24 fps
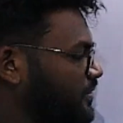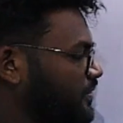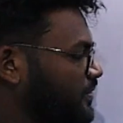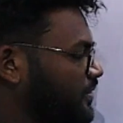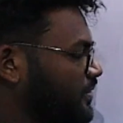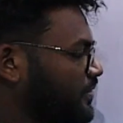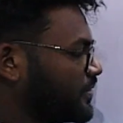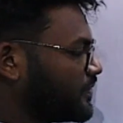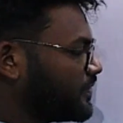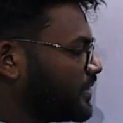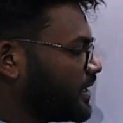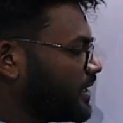on.
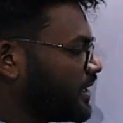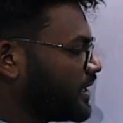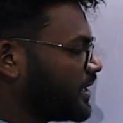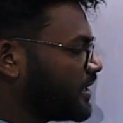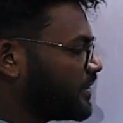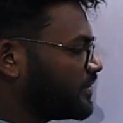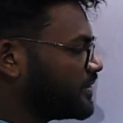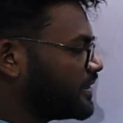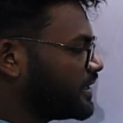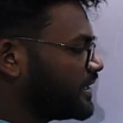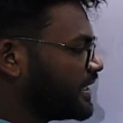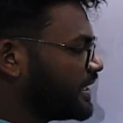We have
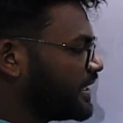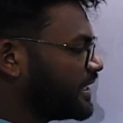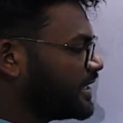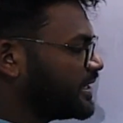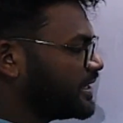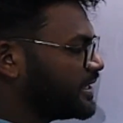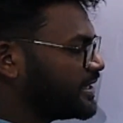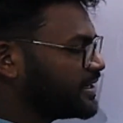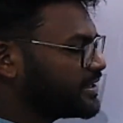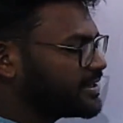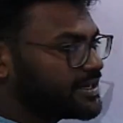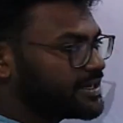the 10
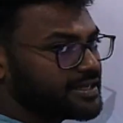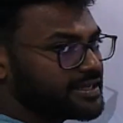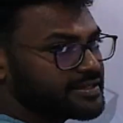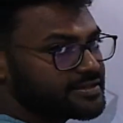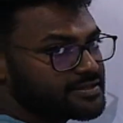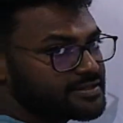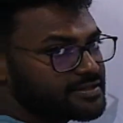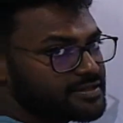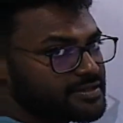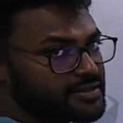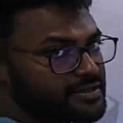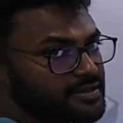degrees,
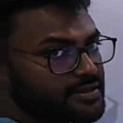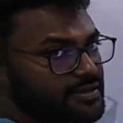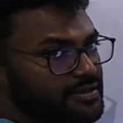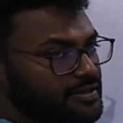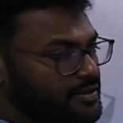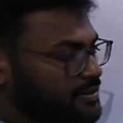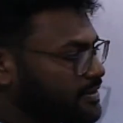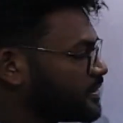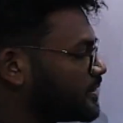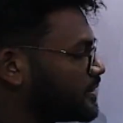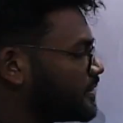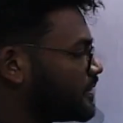
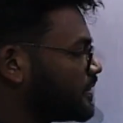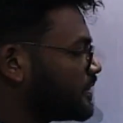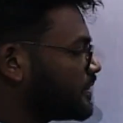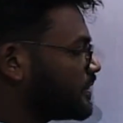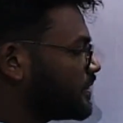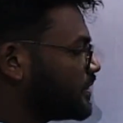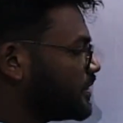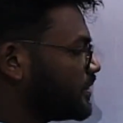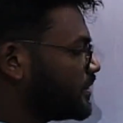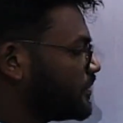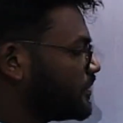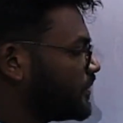
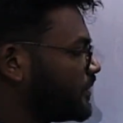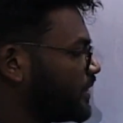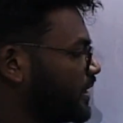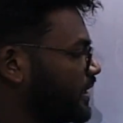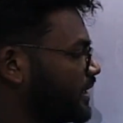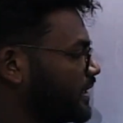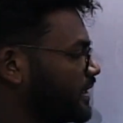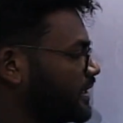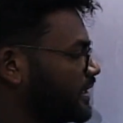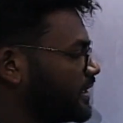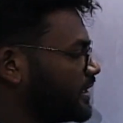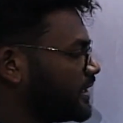then
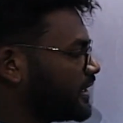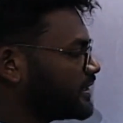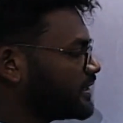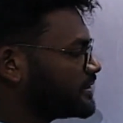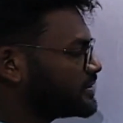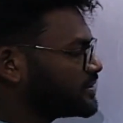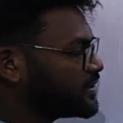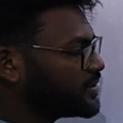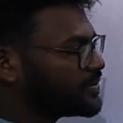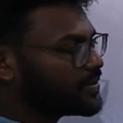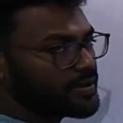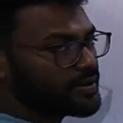20, and
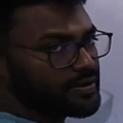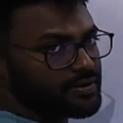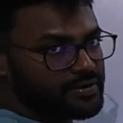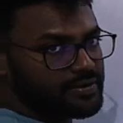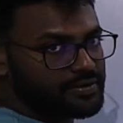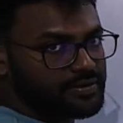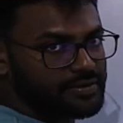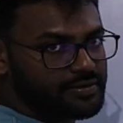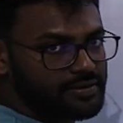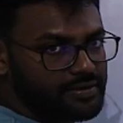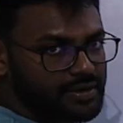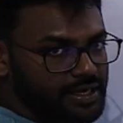so on,
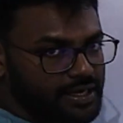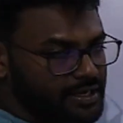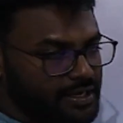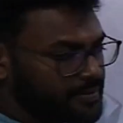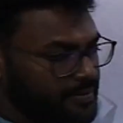right?